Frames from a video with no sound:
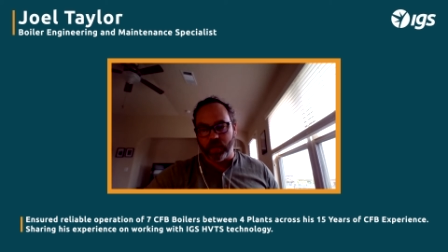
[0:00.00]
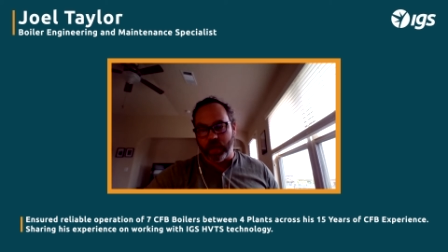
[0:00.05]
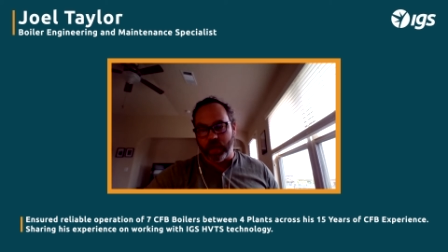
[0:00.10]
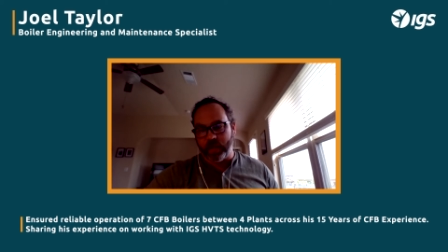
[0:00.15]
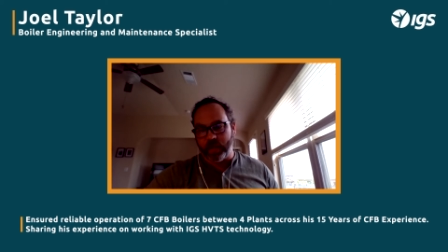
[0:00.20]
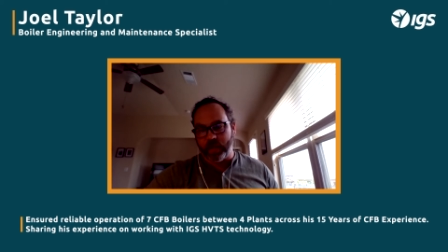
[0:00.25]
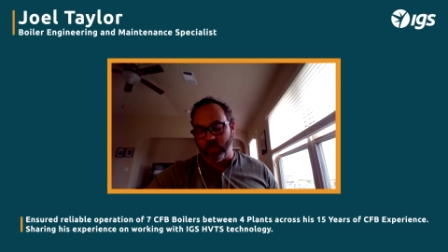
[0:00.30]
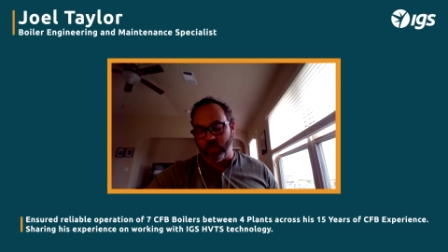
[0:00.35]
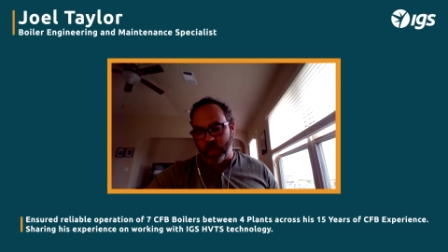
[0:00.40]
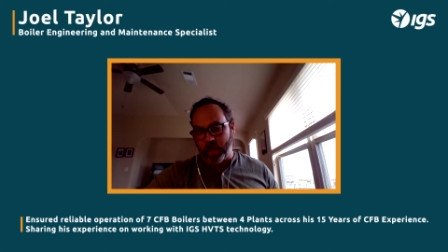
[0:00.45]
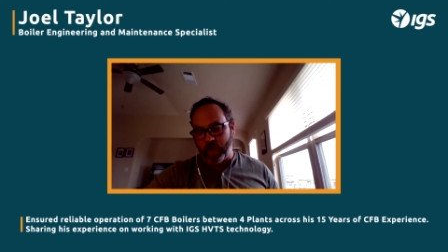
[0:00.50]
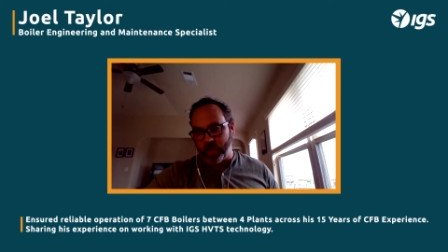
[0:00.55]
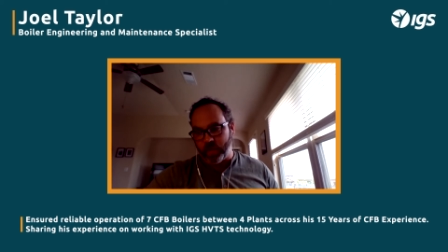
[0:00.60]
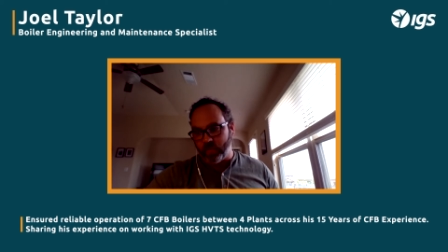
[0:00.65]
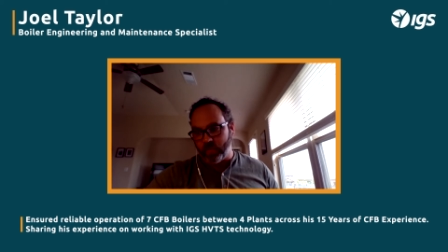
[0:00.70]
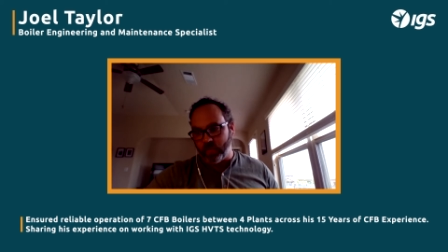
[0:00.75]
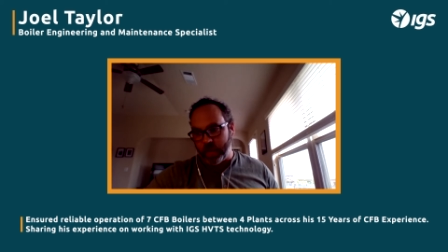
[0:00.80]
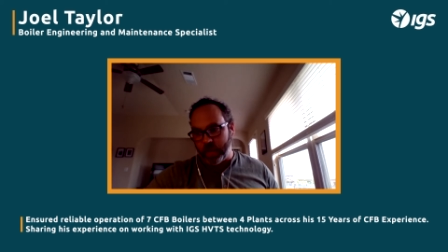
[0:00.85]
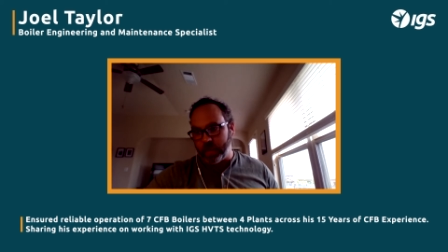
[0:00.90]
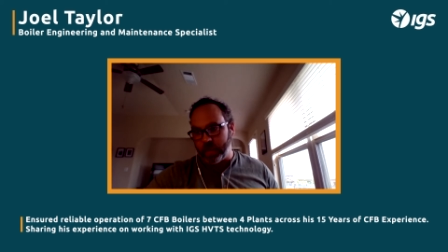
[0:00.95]
And then we
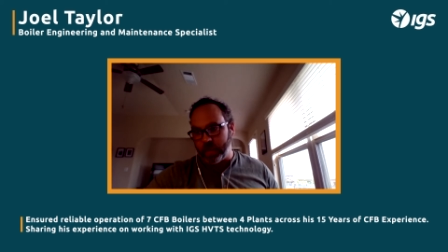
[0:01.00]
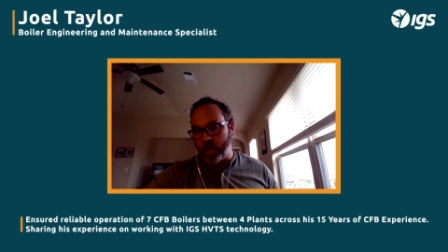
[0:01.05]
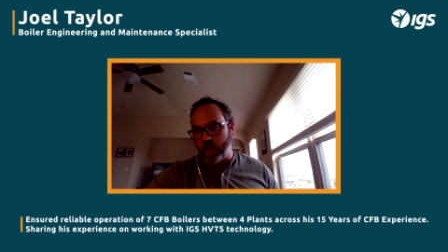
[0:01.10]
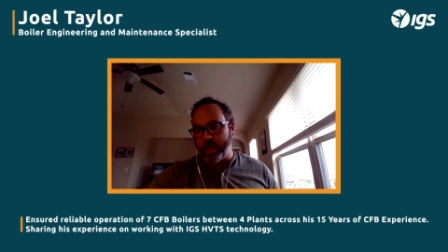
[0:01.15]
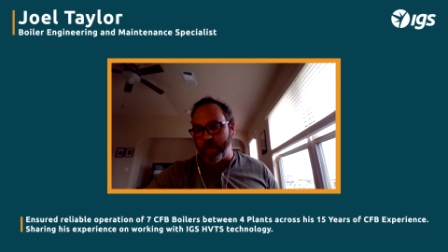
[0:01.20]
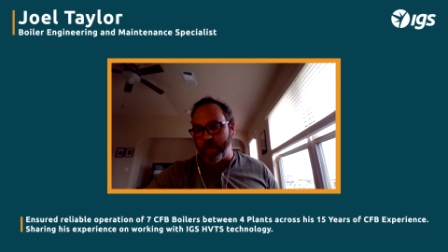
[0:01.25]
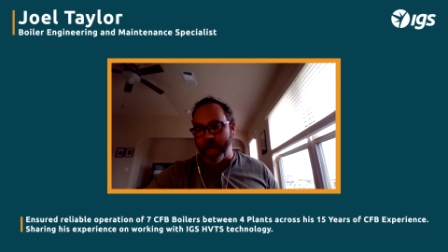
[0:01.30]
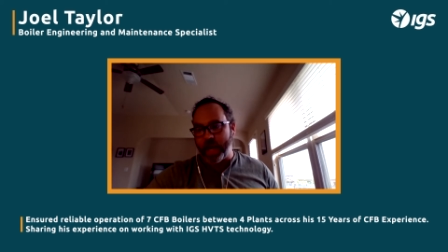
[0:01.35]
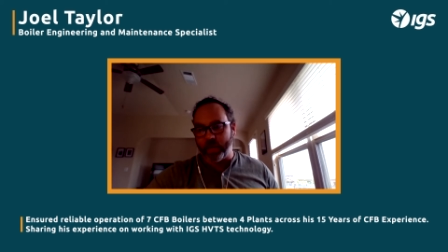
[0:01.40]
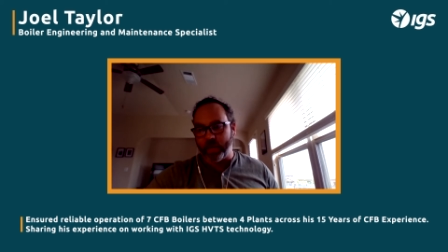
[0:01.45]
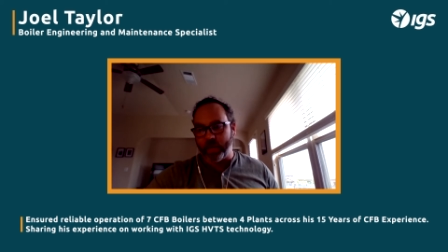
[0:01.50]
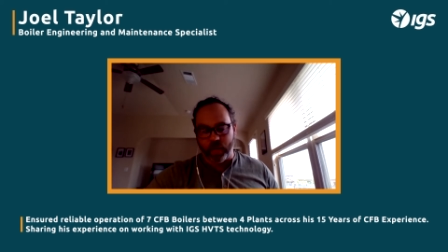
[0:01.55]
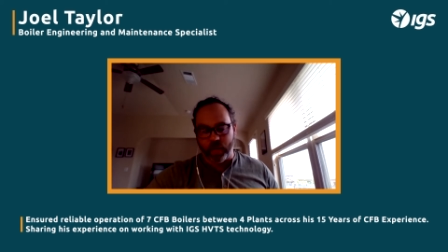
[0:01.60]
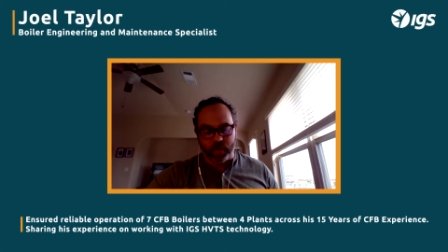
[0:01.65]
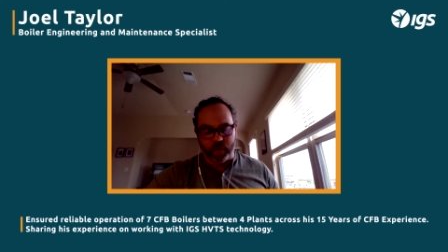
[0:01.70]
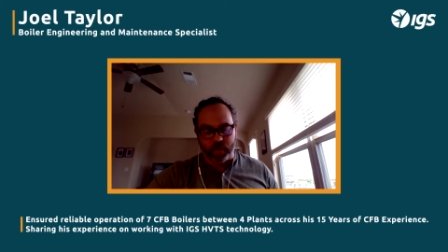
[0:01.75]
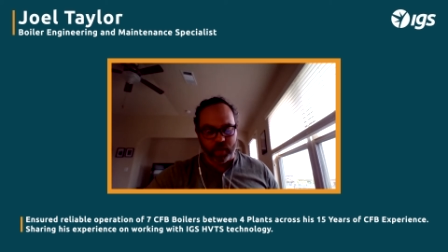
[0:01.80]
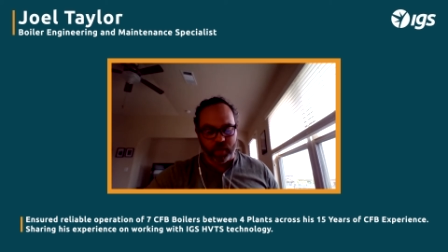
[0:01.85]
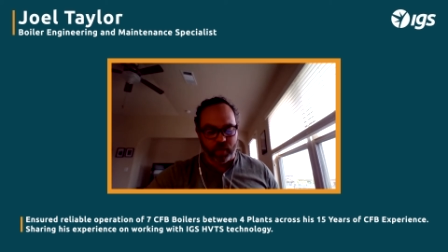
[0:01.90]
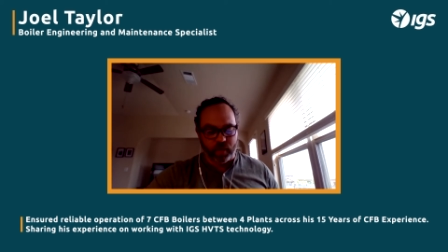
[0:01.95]
would we would go back. We
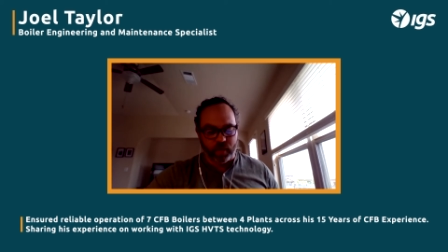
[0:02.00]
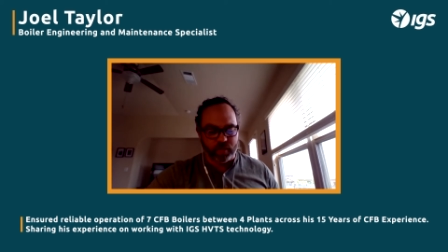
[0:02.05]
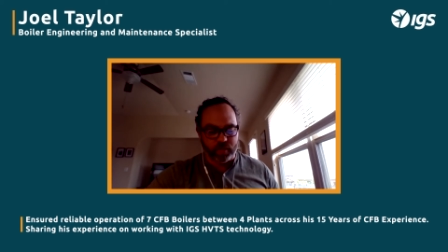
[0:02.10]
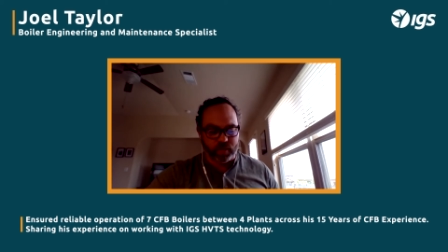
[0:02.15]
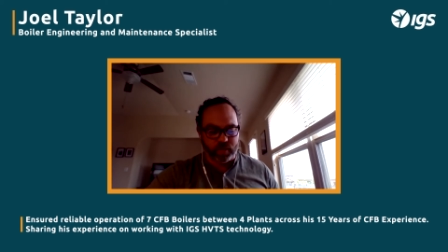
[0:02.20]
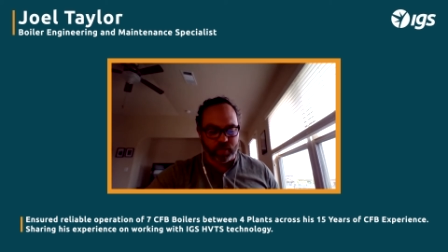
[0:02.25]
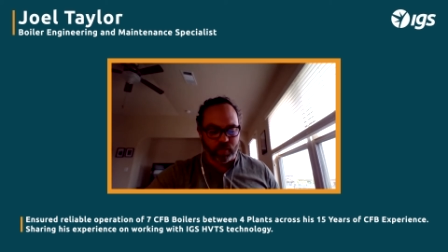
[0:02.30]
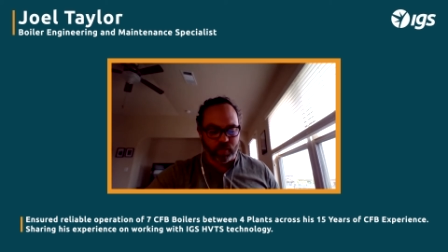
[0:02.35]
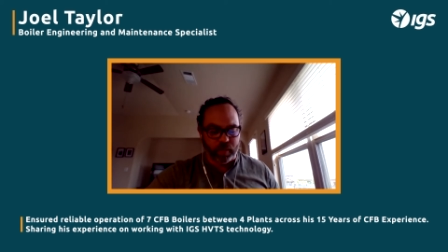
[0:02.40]
would we